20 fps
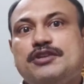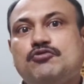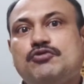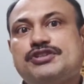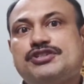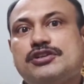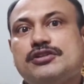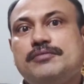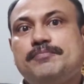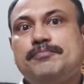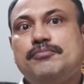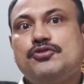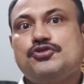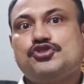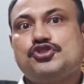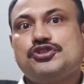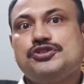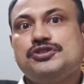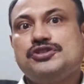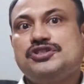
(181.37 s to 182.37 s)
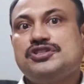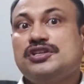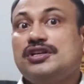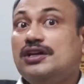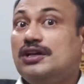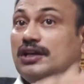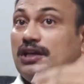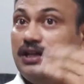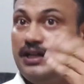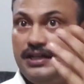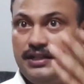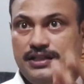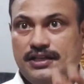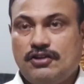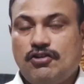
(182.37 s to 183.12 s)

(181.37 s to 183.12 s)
equation of motions, in the